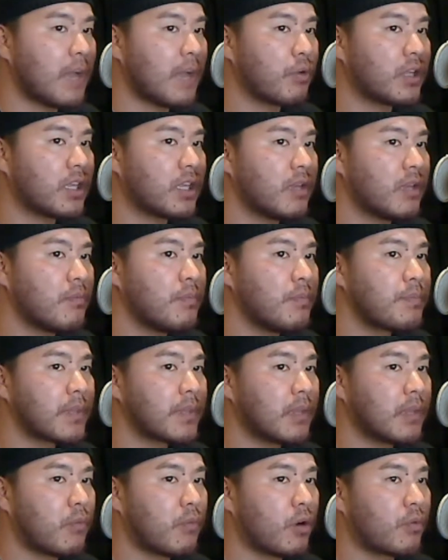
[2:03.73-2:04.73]
For example,
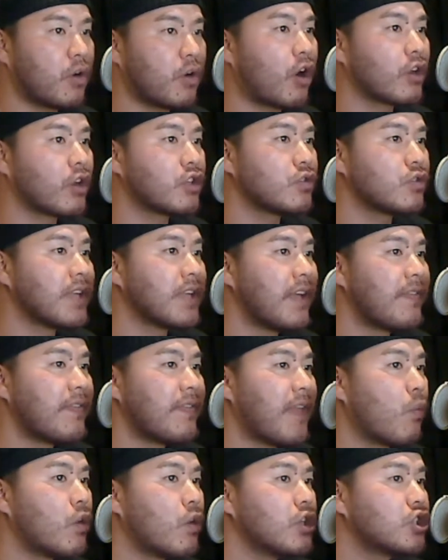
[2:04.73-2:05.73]
Kim Morgan argues
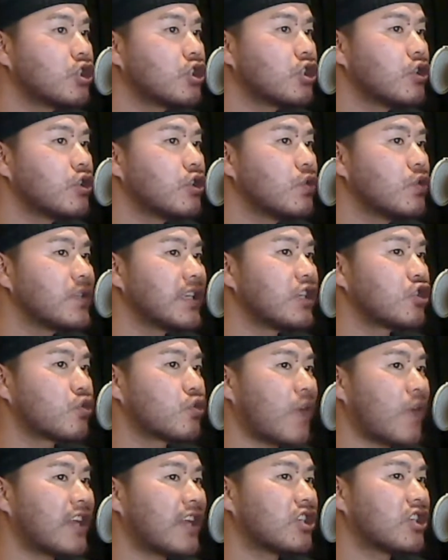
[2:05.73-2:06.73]
that one should use a
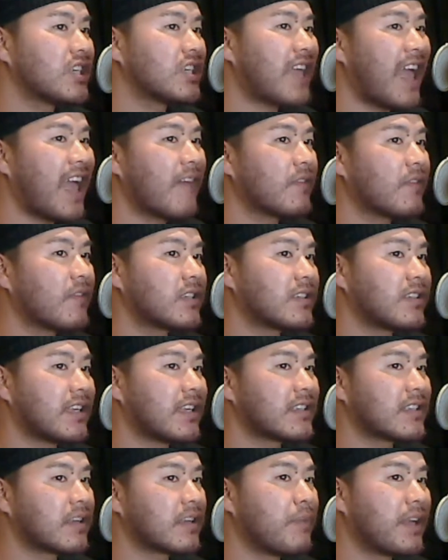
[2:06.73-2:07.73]
strategy canvas to
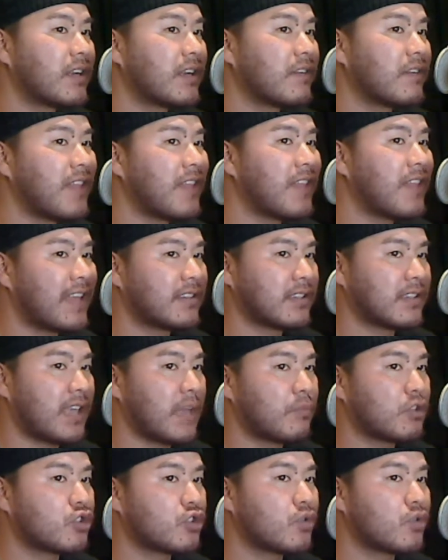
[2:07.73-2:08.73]
assess competitive
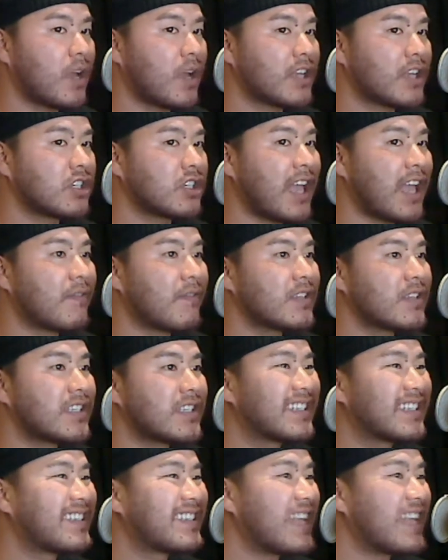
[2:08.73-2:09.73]
landscape. The strategy canvas
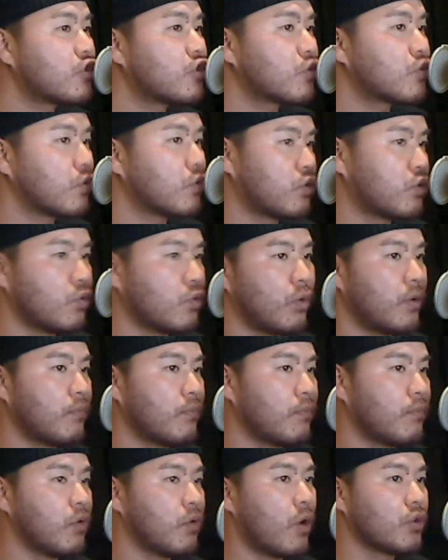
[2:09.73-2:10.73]
is a central tool
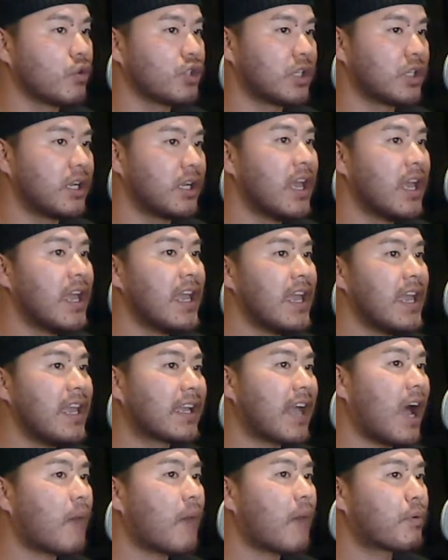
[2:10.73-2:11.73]
in blue ocean.
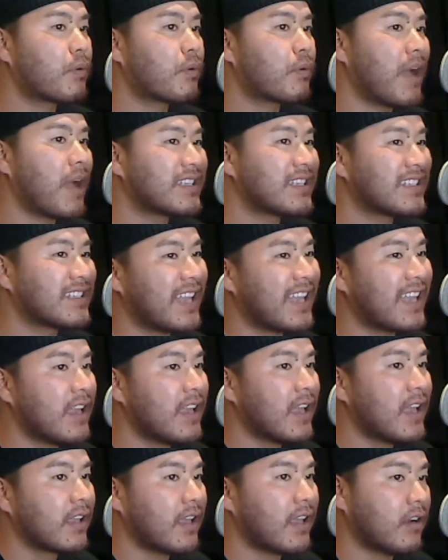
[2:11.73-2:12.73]
It compromises a
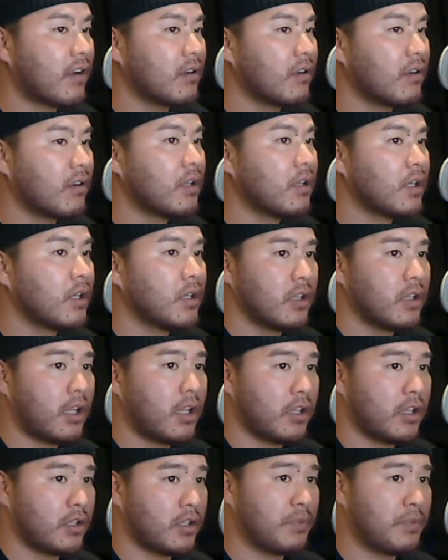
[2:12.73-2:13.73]
catalog
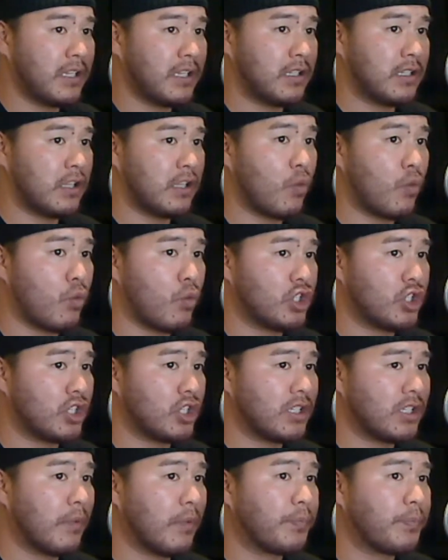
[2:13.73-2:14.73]
on which
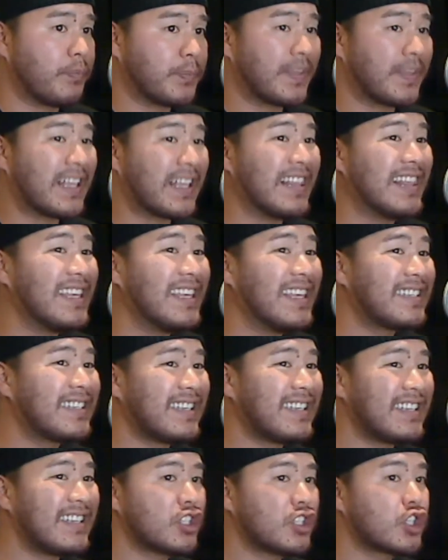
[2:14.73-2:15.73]
is
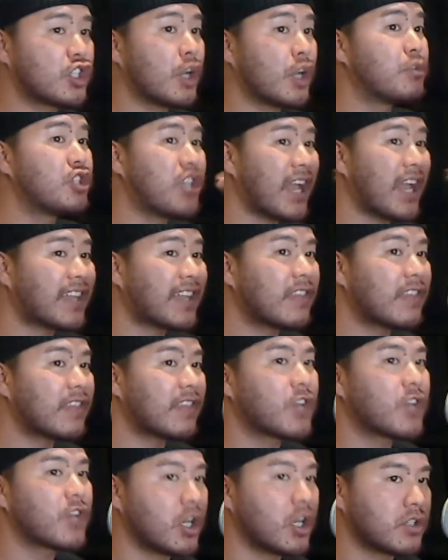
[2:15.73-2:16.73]
listed
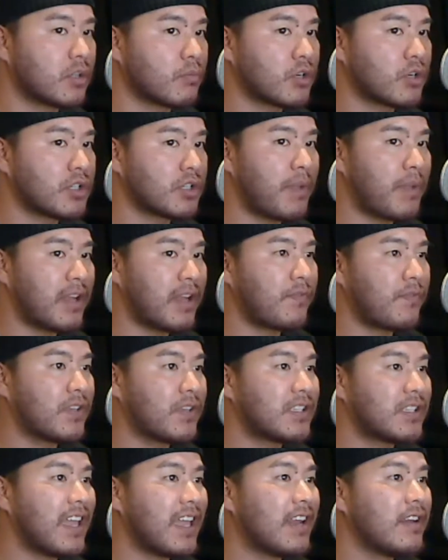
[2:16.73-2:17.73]
subjective customers'
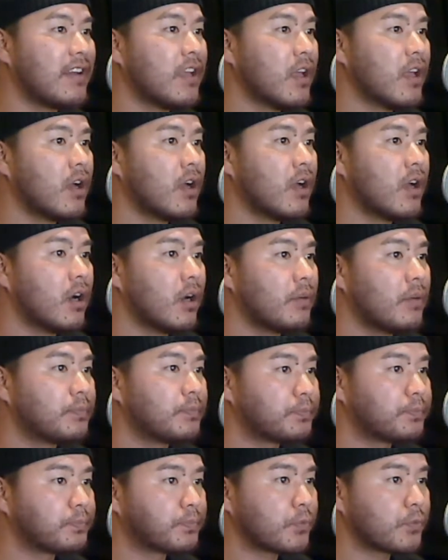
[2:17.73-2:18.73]
benefits and
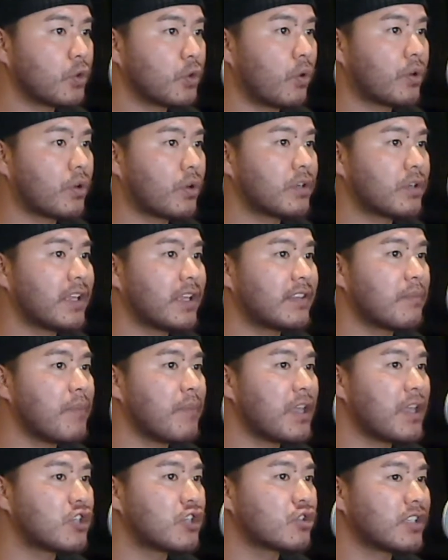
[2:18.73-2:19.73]
ordinate the
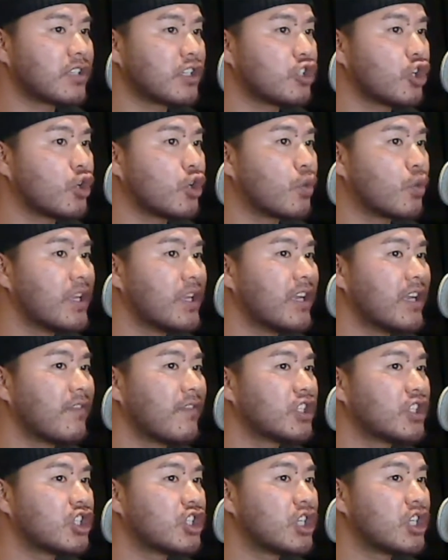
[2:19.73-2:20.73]
measures the degree of
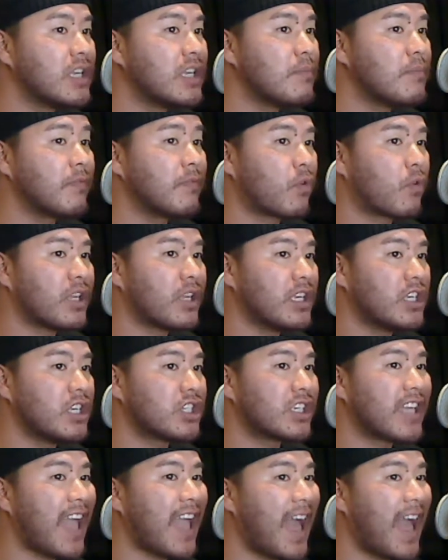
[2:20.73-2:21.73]
achievement for
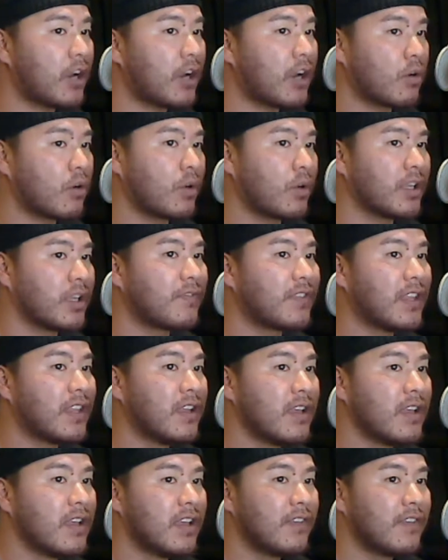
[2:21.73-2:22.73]
each category. If
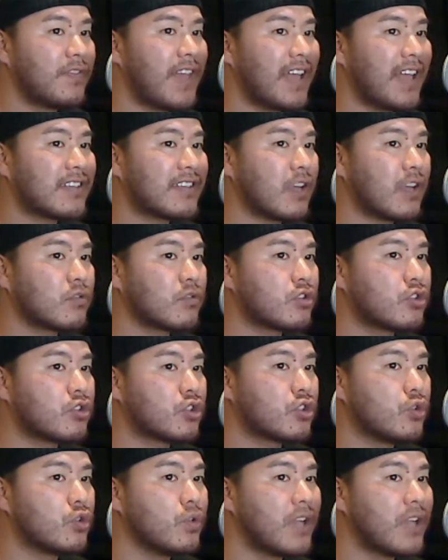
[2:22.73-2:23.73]
that sounds
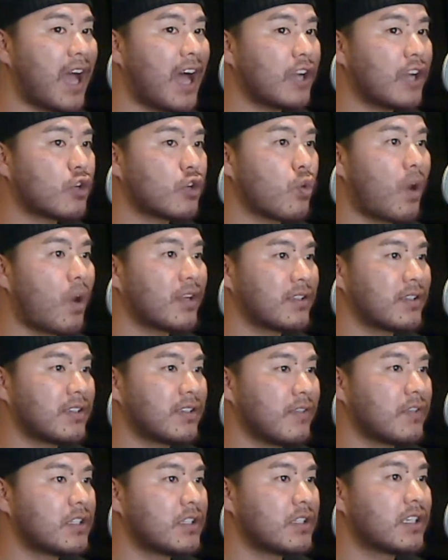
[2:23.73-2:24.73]
too
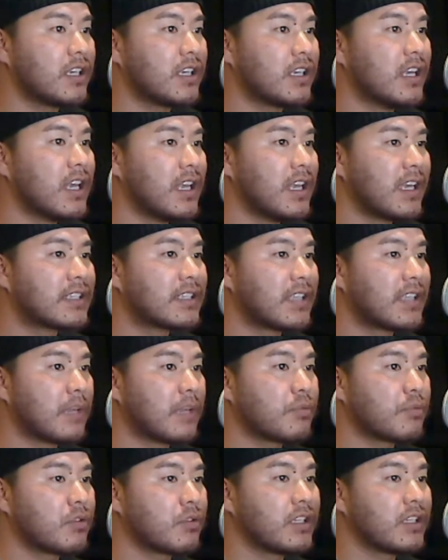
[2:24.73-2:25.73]
non-quantitative to
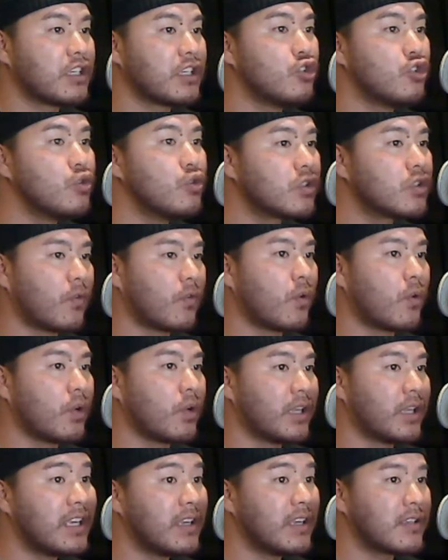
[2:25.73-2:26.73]
exceptionally useful,
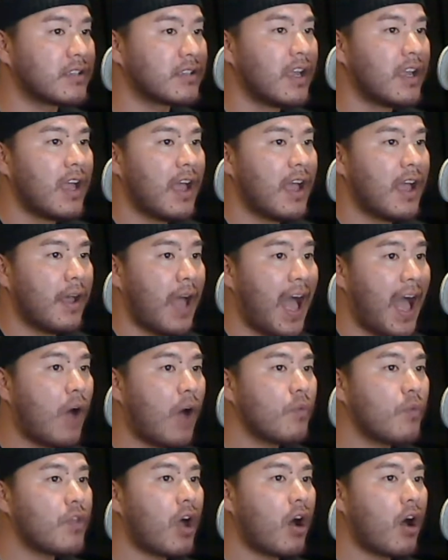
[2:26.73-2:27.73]
it is.
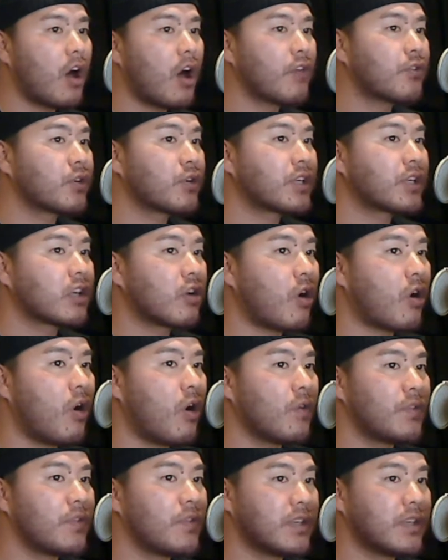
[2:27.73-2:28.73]
How the author can
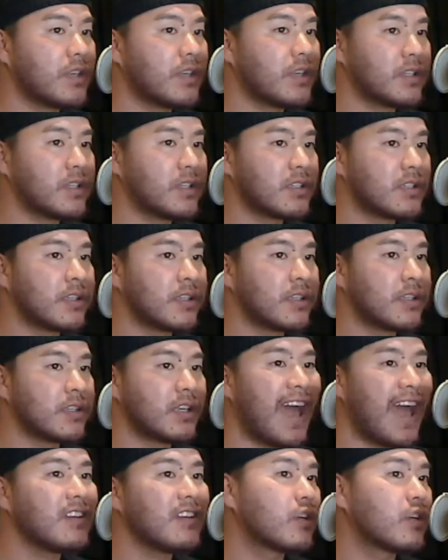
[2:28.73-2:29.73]
call this
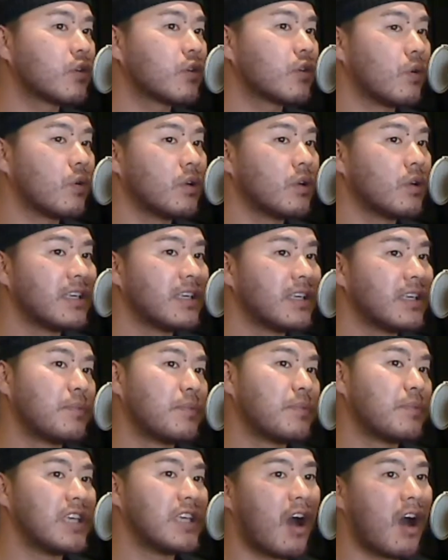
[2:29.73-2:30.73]
an analytical
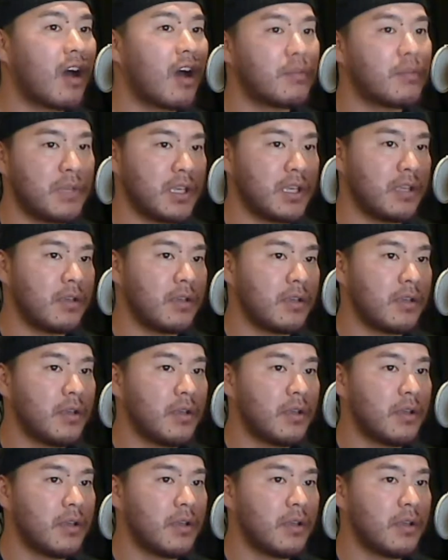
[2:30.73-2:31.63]
is beyond me.